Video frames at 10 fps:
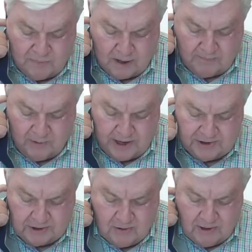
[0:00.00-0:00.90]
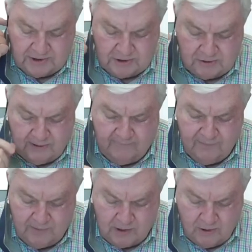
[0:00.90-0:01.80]
Park branch across the street
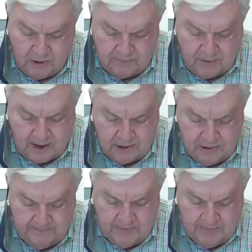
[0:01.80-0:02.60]
from the current branch.